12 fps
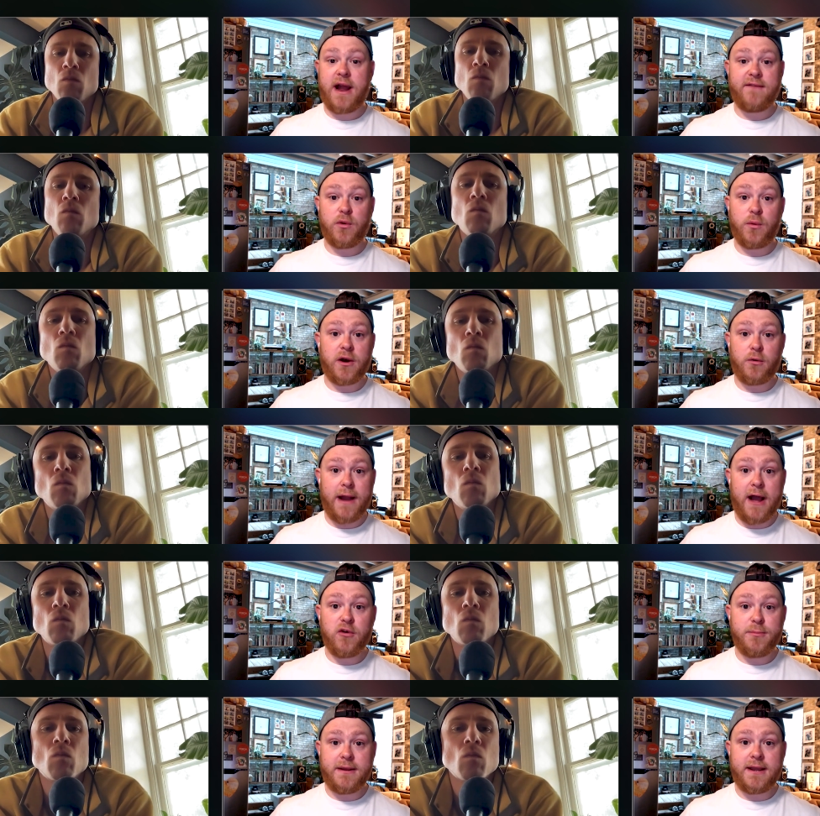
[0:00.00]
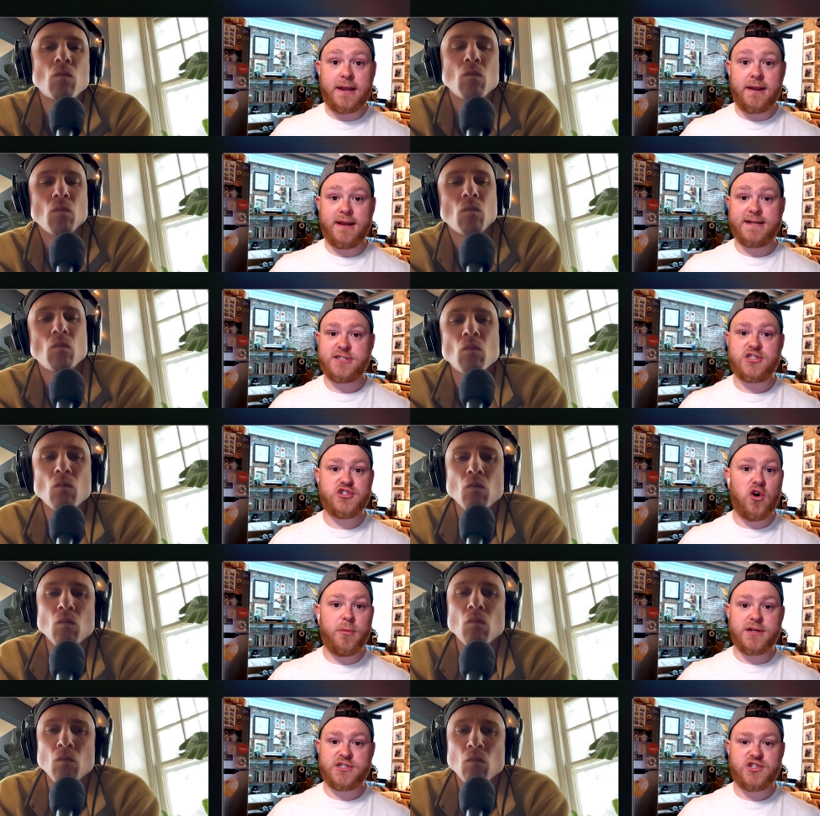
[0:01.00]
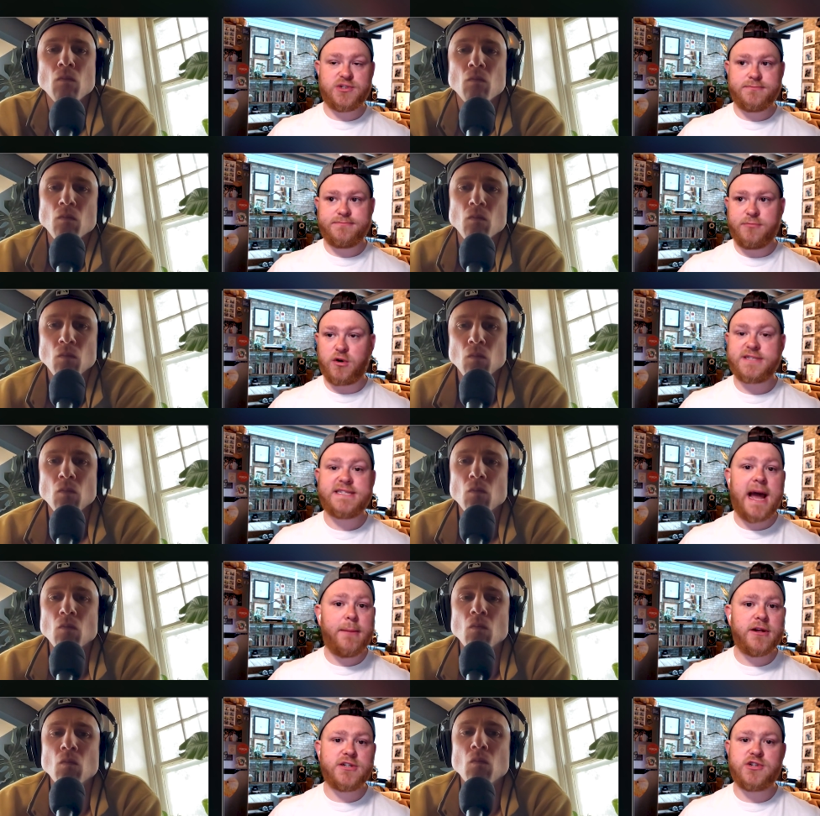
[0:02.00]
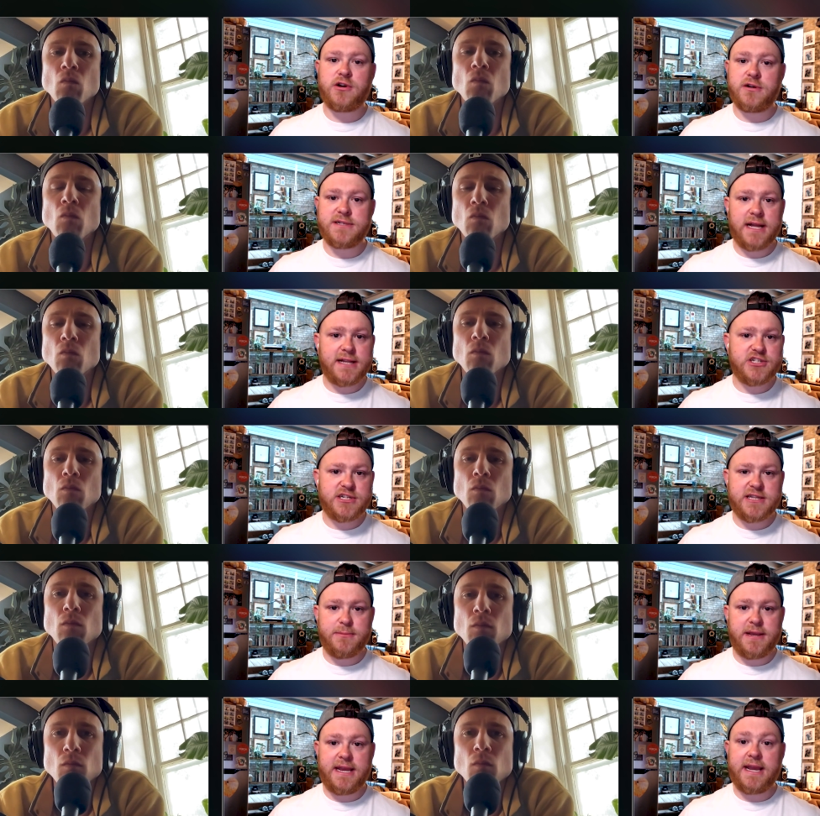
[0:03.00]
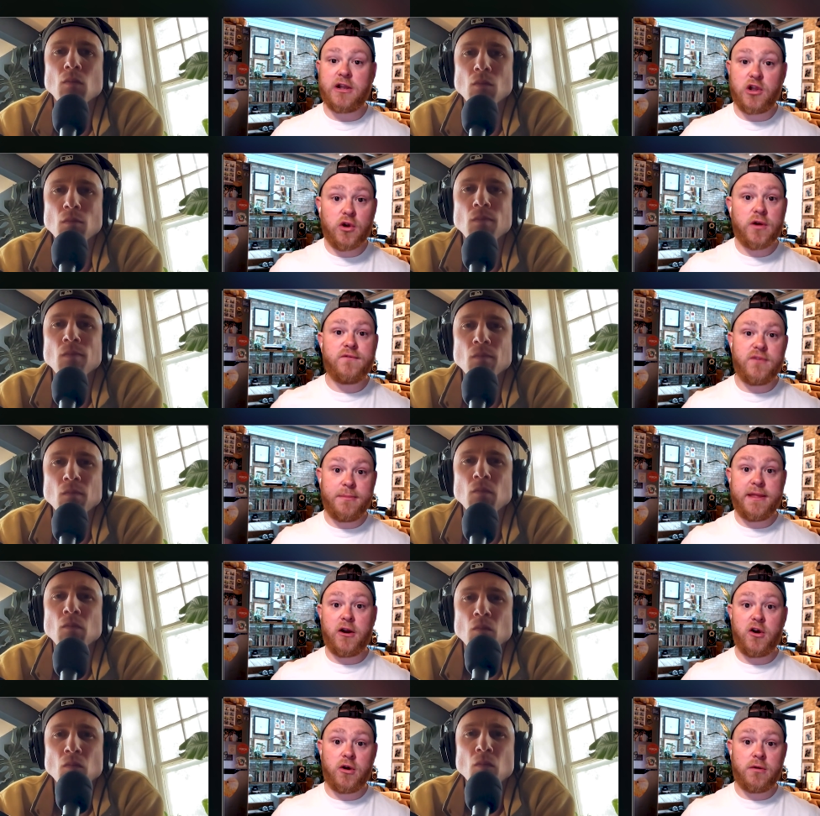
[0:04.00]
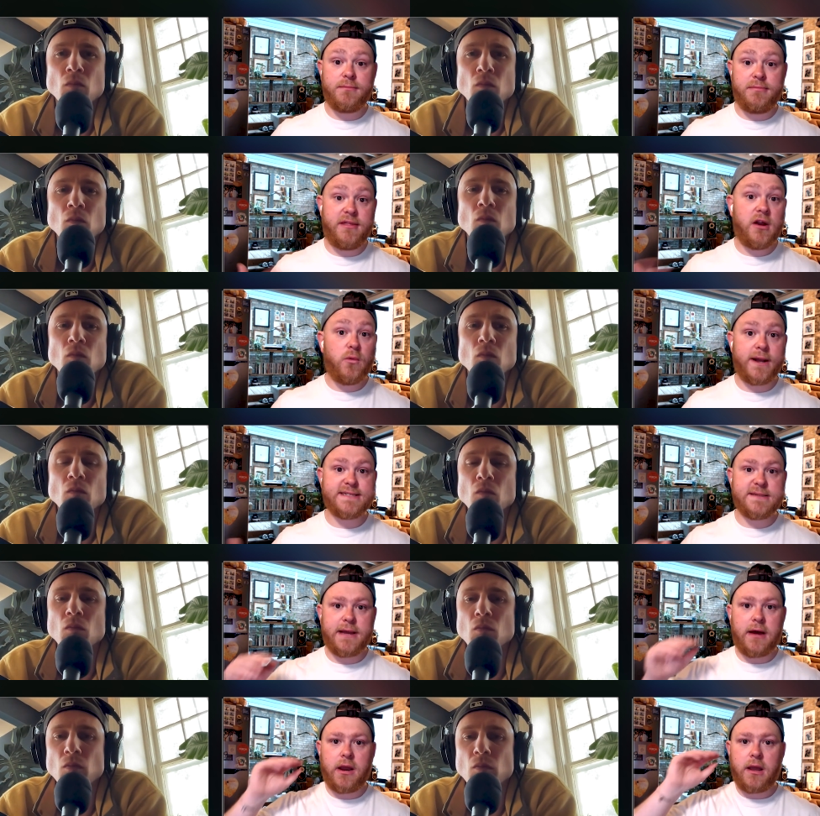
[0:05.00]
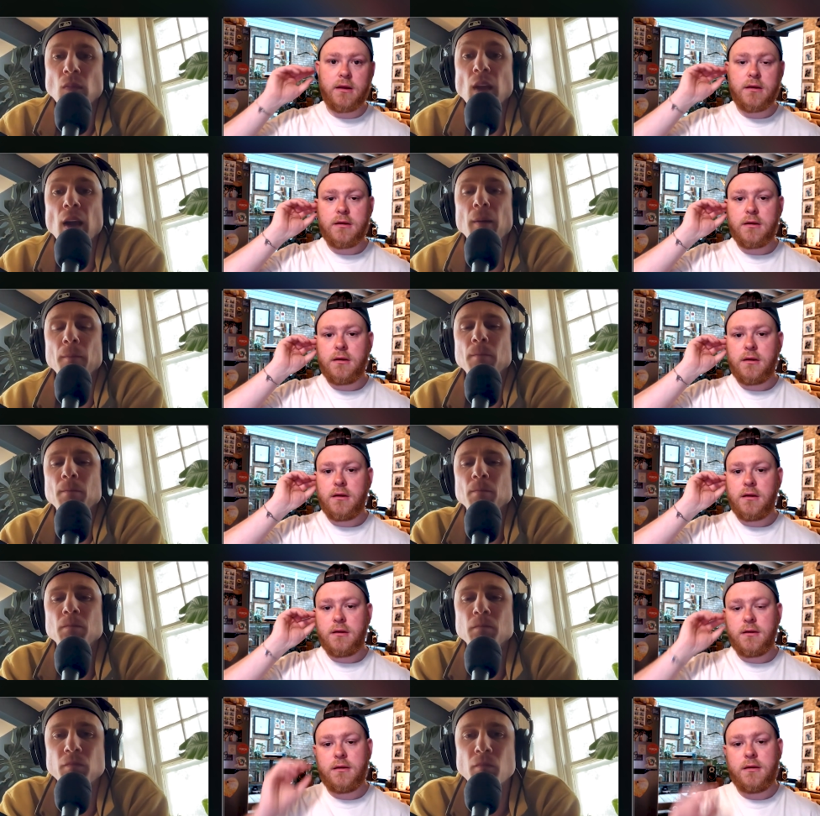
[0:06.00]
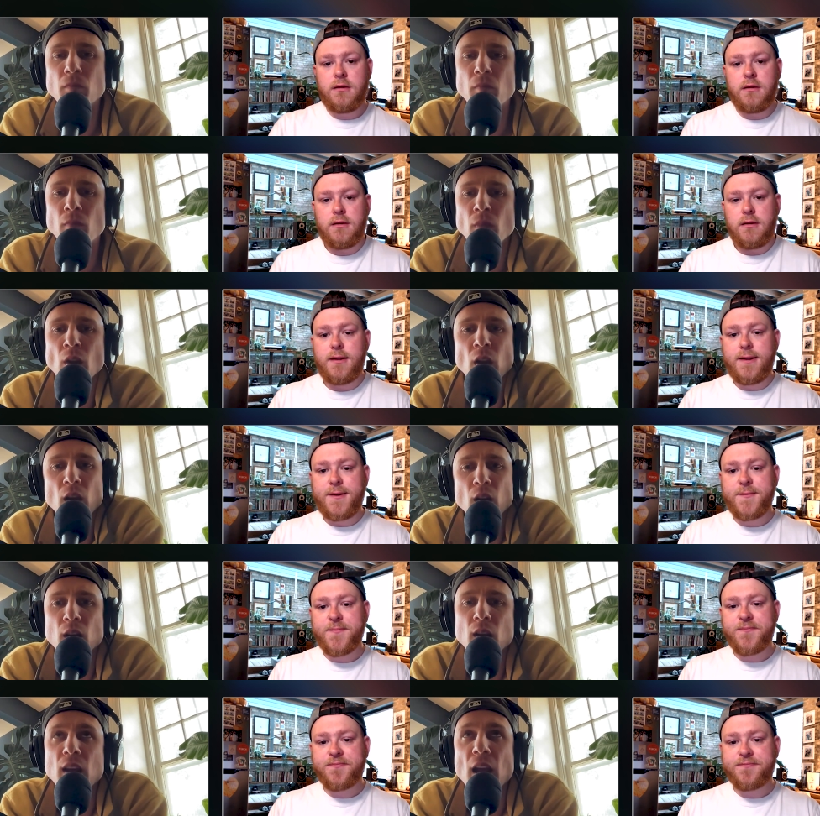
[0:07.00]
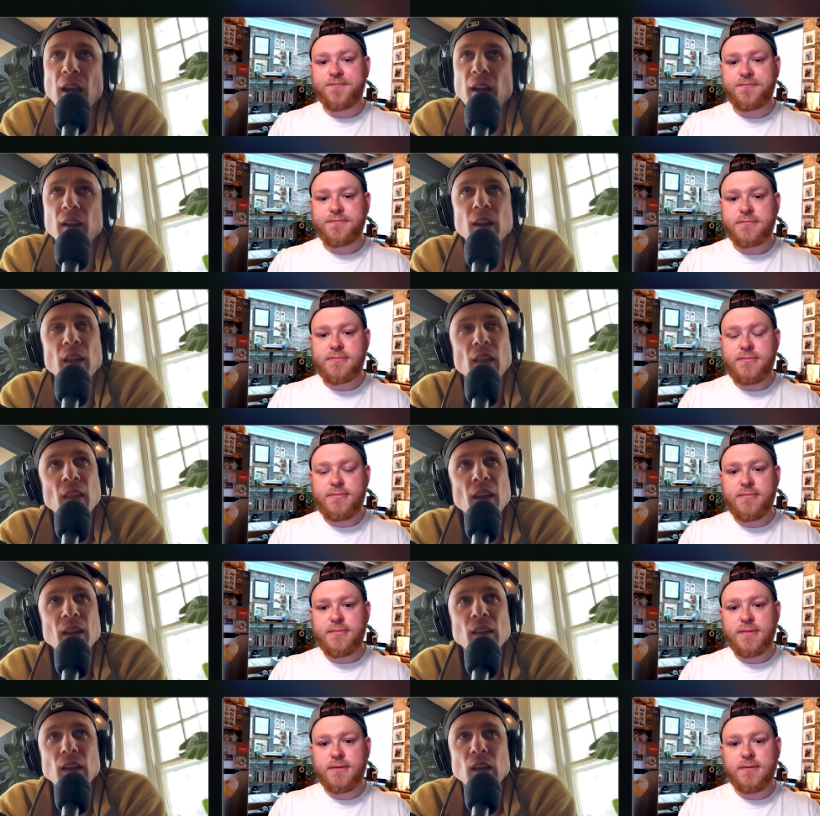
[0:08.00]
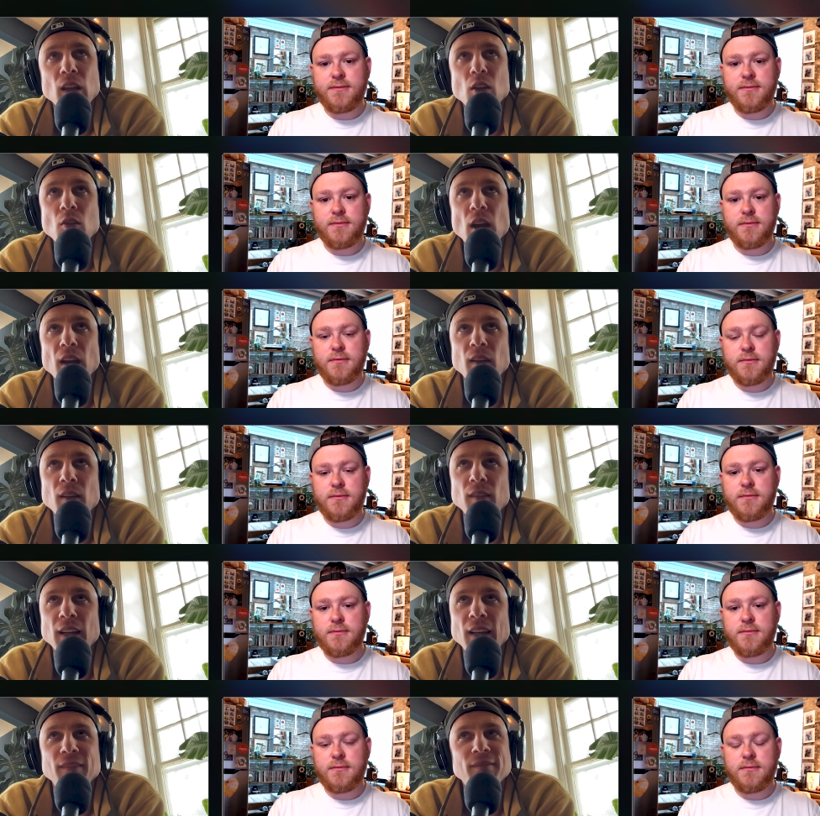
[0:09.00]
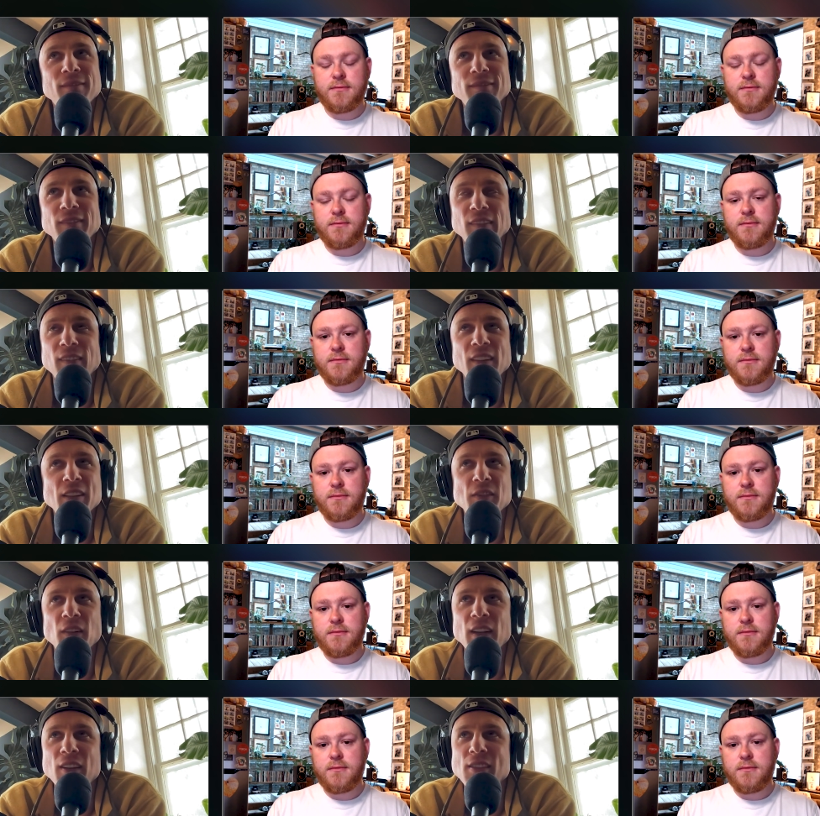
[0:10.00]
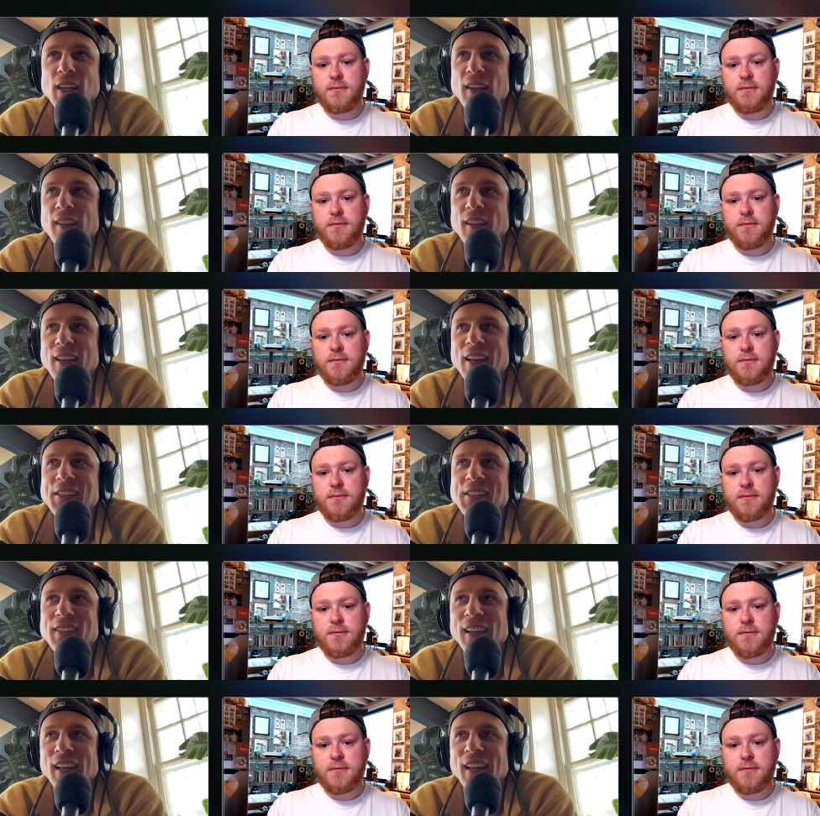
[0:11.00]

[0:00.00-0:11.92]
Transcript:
Speaker 1: everyone around me is so much more established or intelligent than me and learn from their their ways about it.
Speaker 2: Yeah. Yeah, and and then I think you get like it's funny you said that yes like i